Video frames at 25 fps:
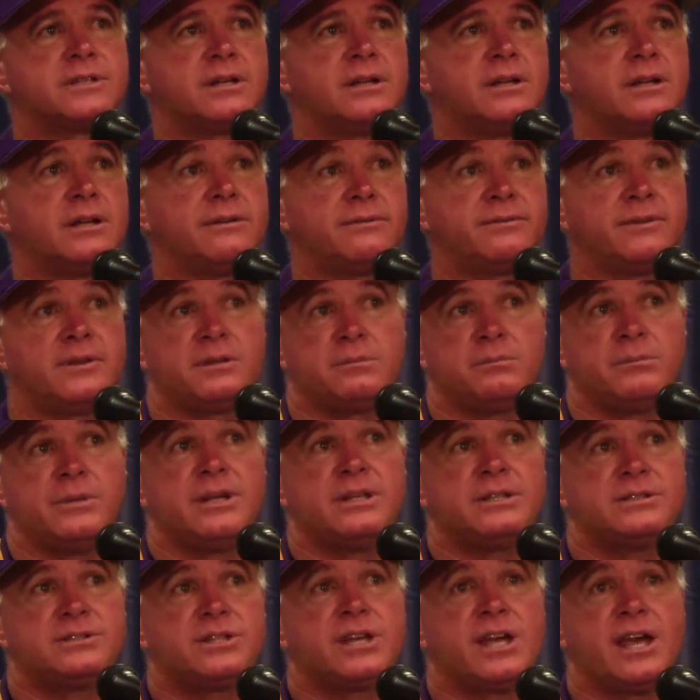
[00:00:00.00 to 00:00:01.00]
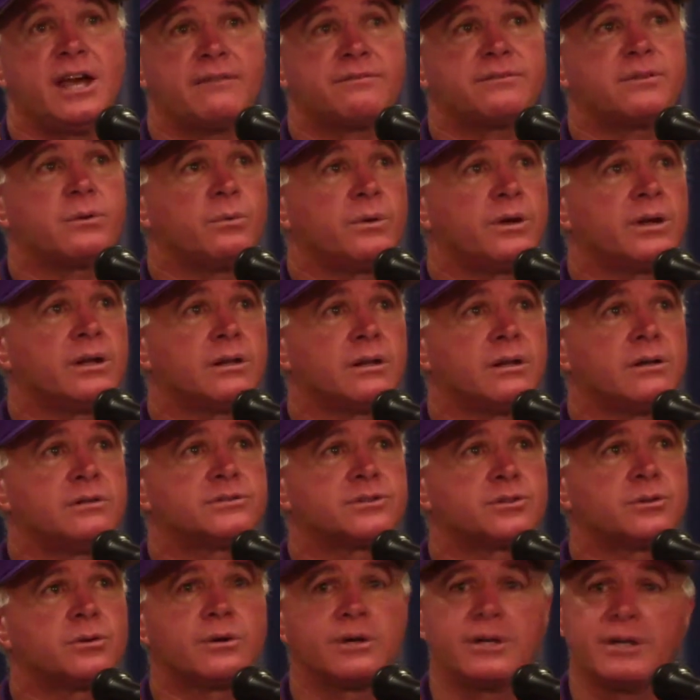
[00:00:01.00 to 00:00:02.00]
If, if it means you have to win a
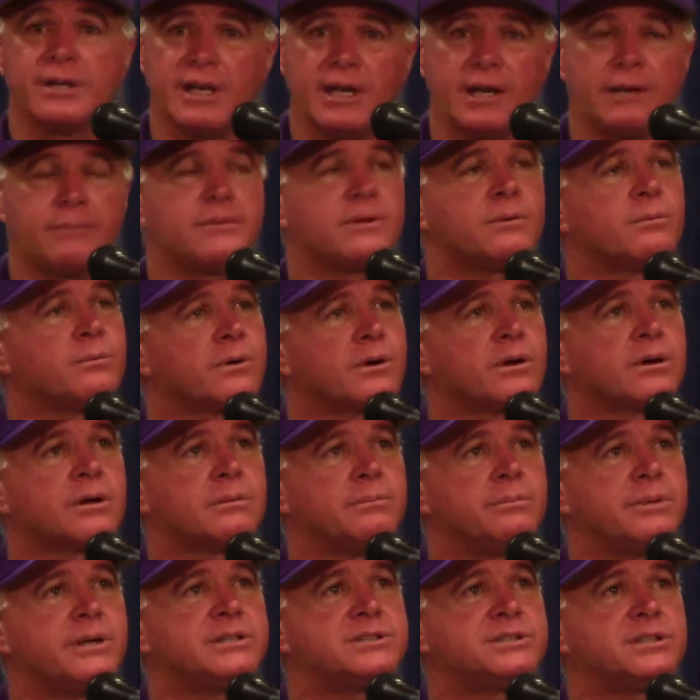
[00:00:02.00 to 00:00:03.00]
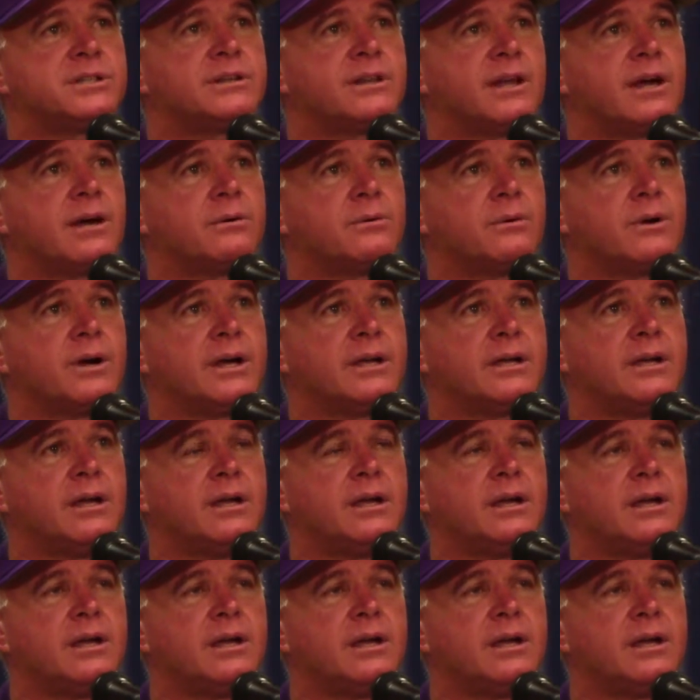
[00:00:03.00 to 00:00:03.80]
low-scoring game, then we're going to pitch it that way.